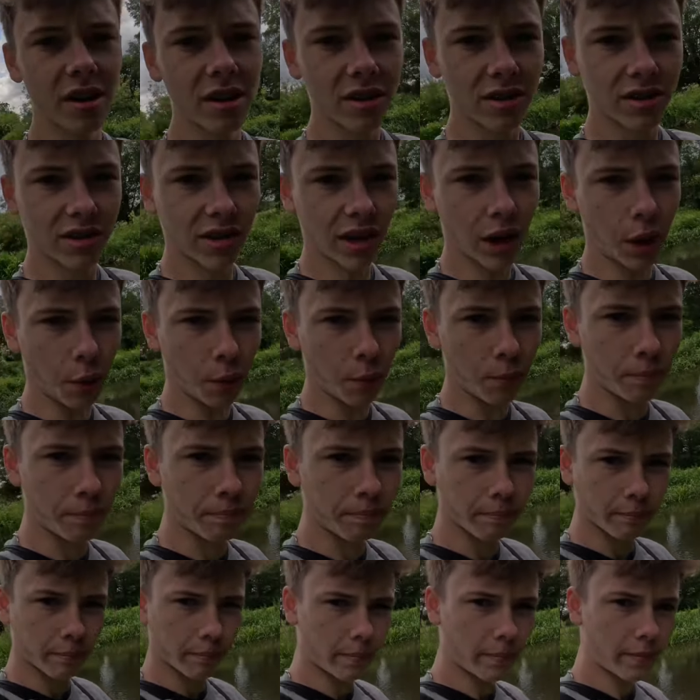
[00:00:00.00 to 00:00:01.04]
So
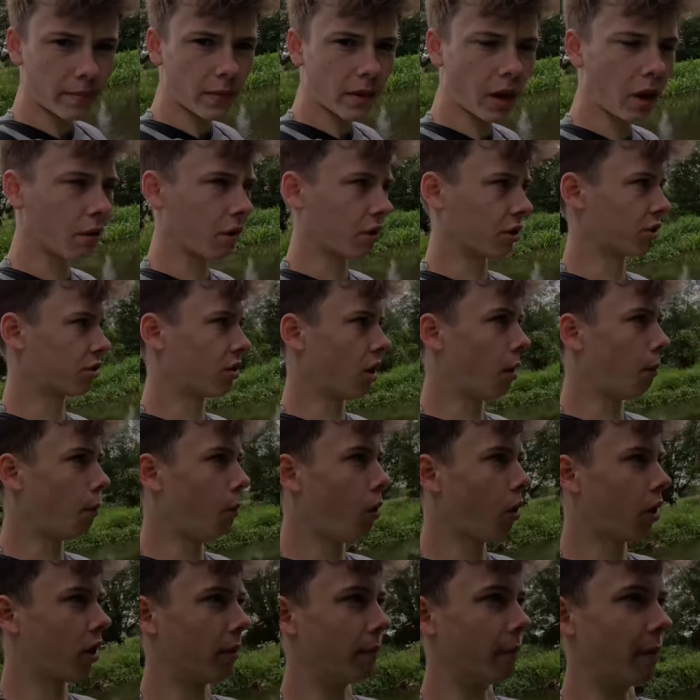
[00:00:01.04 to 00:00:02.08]
I'm going to start
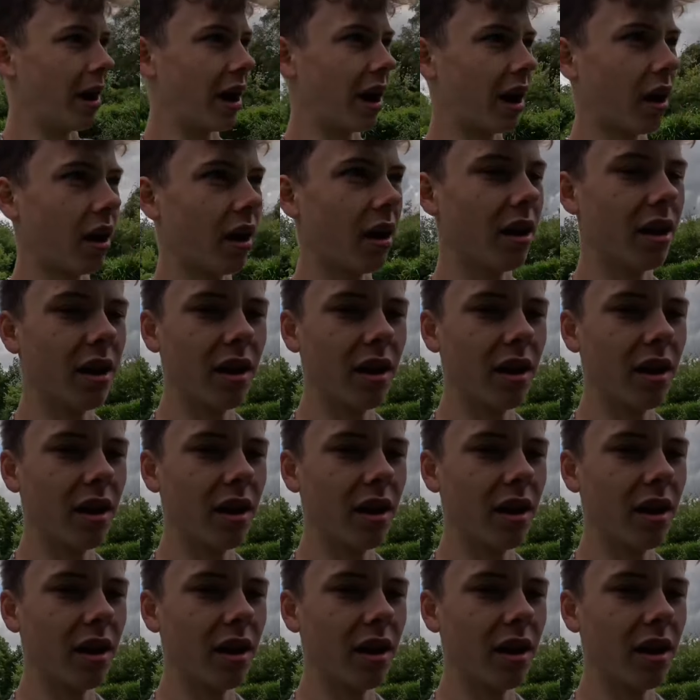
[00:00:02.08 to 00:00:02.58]
walking back.